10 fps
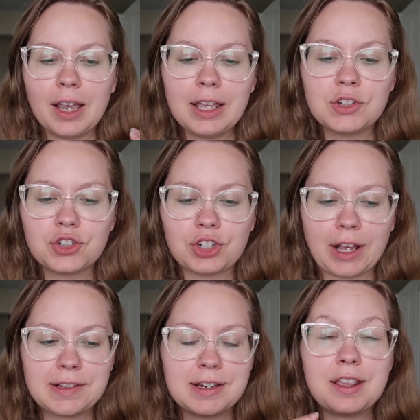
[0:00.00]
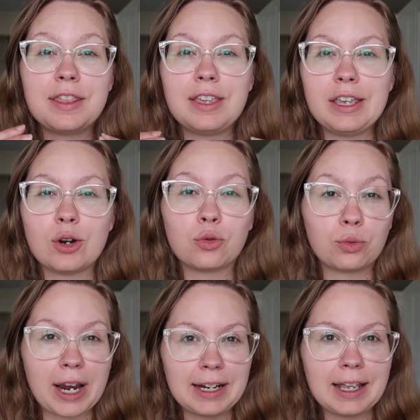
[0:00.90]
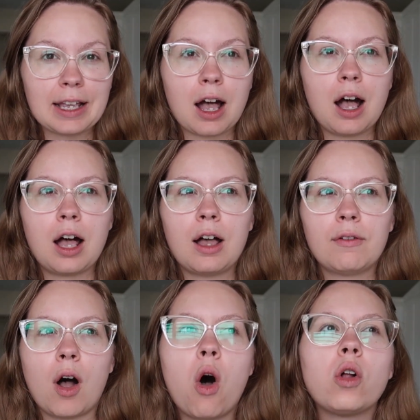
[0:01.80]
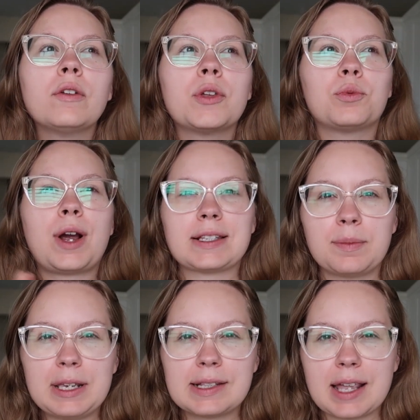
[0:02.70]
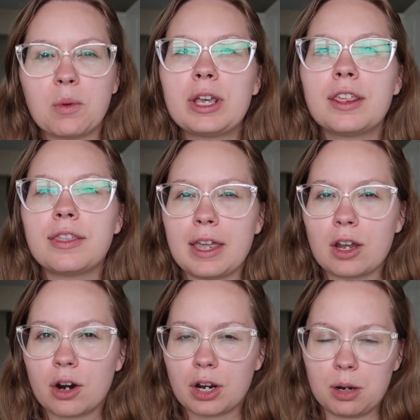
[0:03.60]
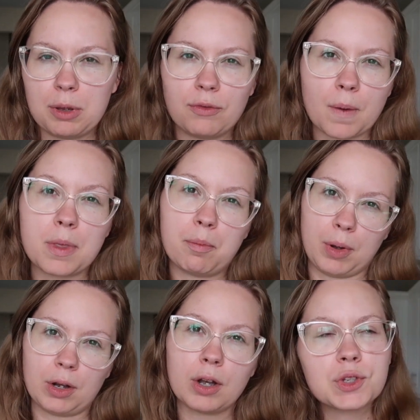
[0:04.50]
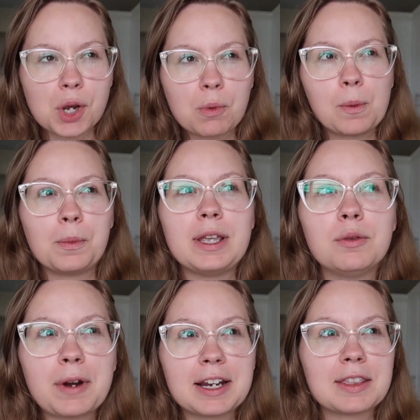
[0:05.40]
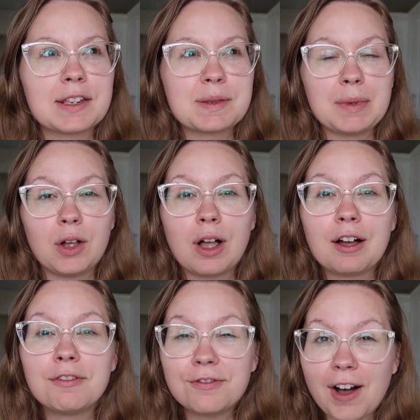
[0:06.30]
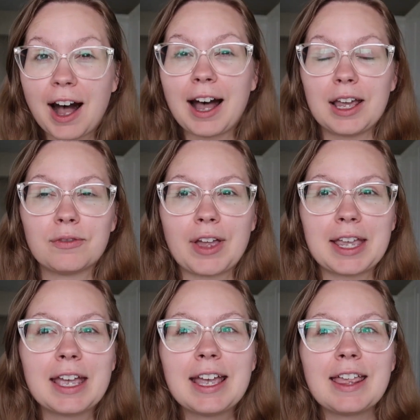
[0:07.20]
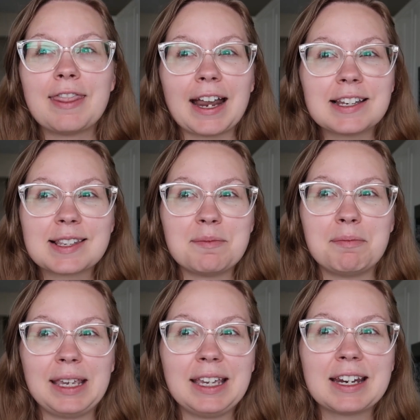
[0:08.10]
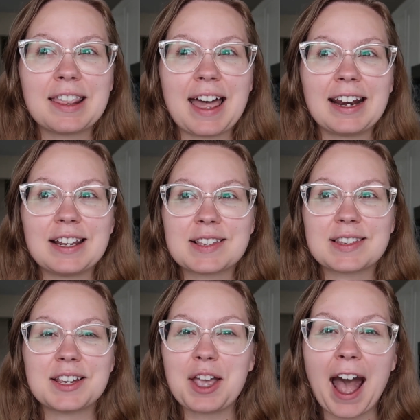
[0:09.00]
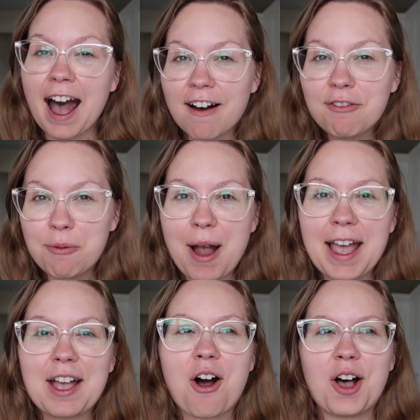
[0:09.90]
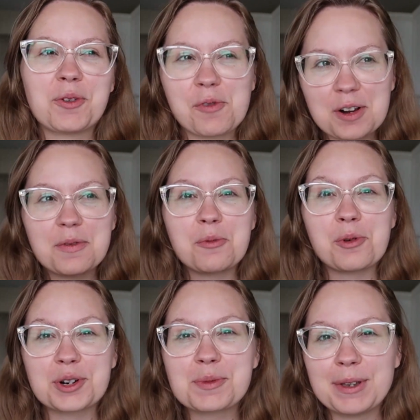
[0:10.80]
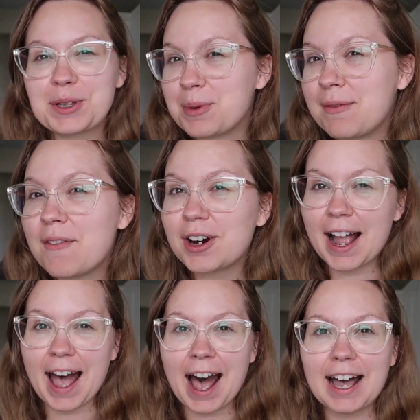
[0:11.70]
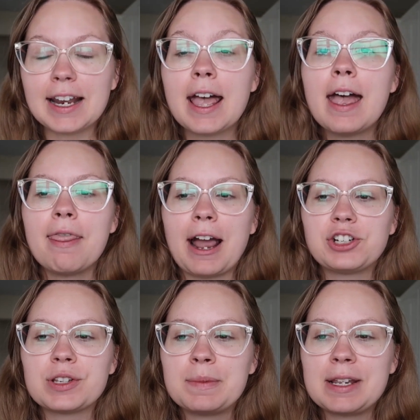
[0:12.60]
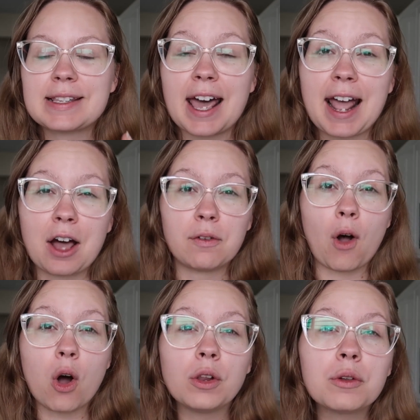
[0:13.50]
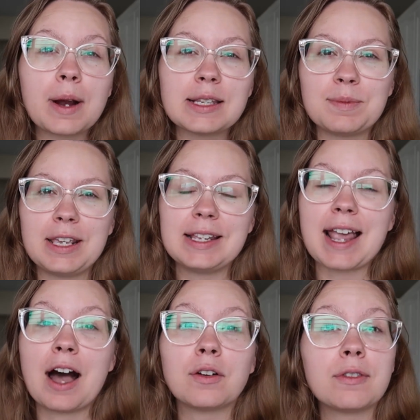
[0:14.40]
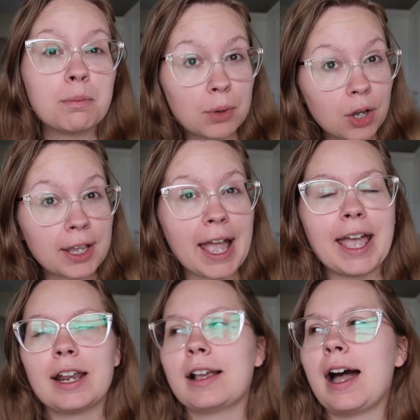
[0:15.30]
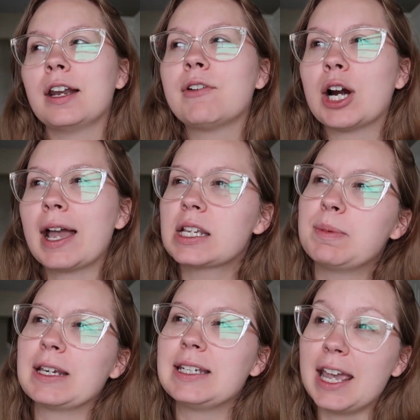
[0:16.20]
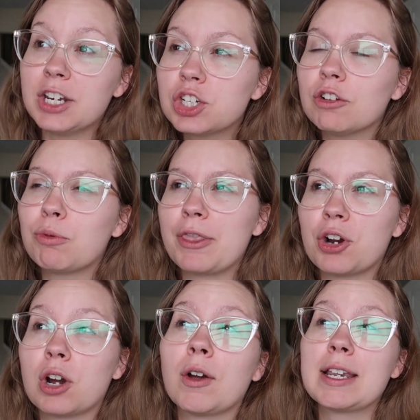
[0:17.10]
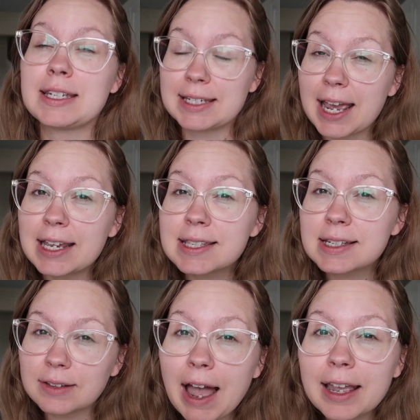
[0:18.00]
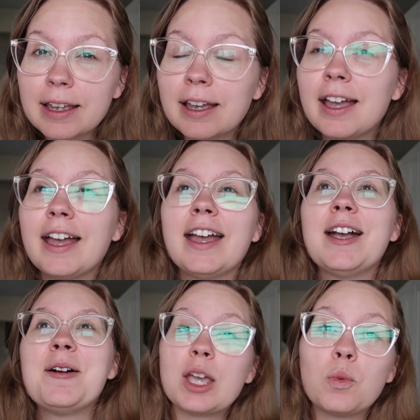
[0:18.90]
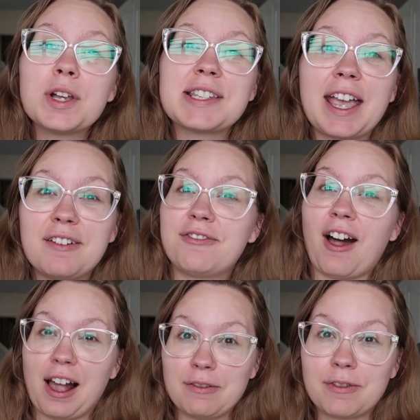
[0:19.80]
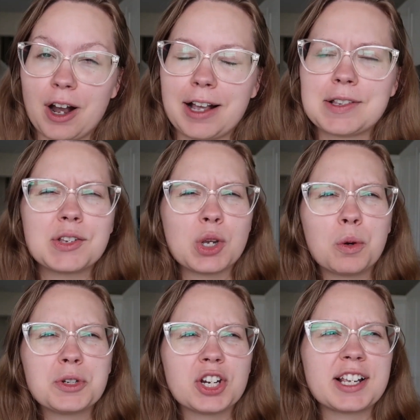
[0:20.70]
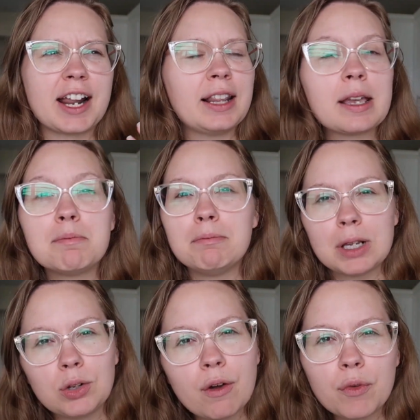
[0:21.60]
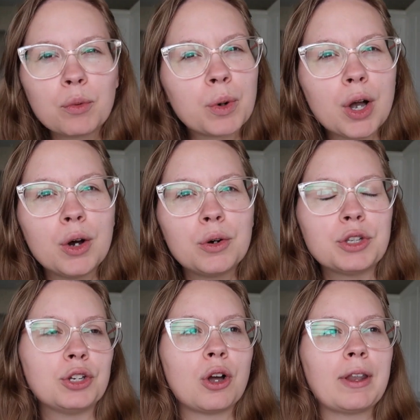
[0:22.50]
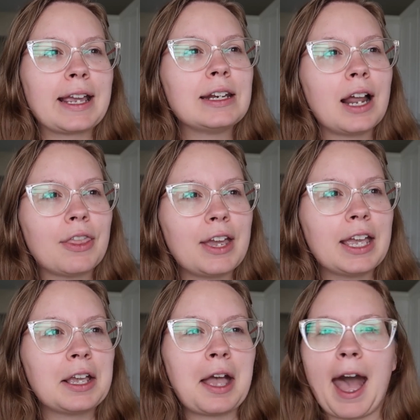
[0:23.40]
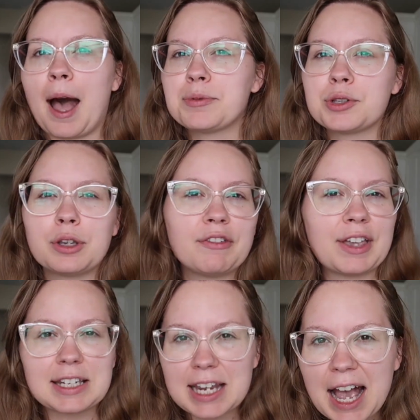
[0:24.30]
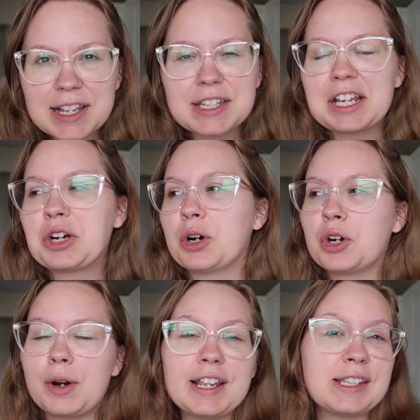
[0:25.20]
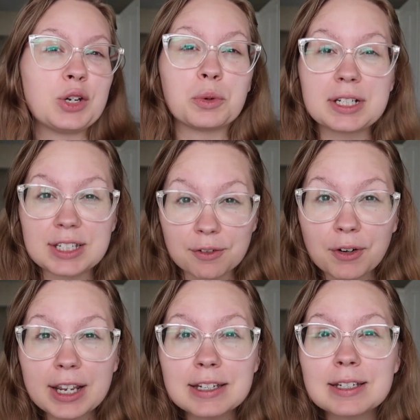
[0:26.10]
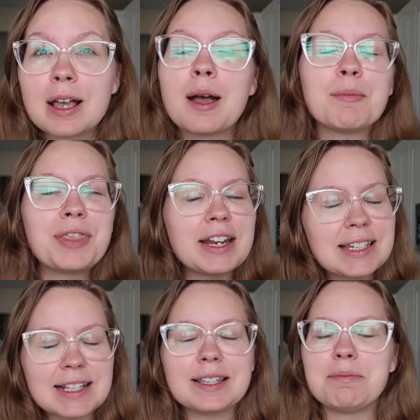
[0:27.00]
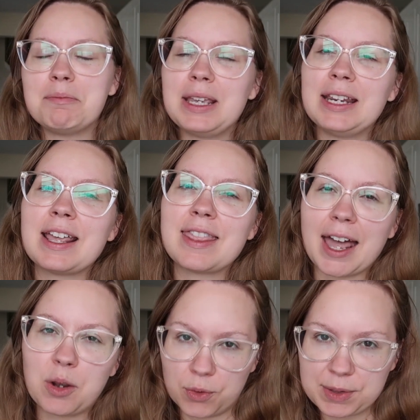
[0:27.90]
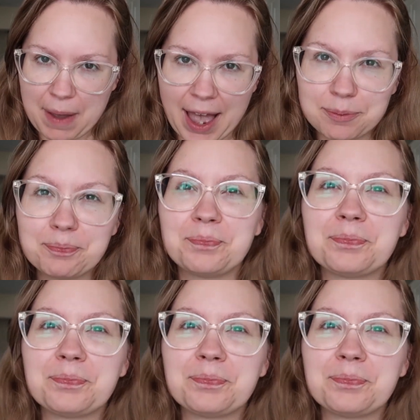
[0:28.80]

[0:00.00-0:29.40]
It's just the rating of all of the recipes that we think are going to be from the book. So when we rated this meal a 5, like that doesn't mean that it's halfway on one of the worst meals we've ever had. That just means that out of all the recipes out of the book and kind of our expectation of what they're going to taste like, it was a 5 for us. So it was just kind of like middle of the road, you know, like nothing absolutely fantastic or crazy or different, but that doesn't mean that it was bad.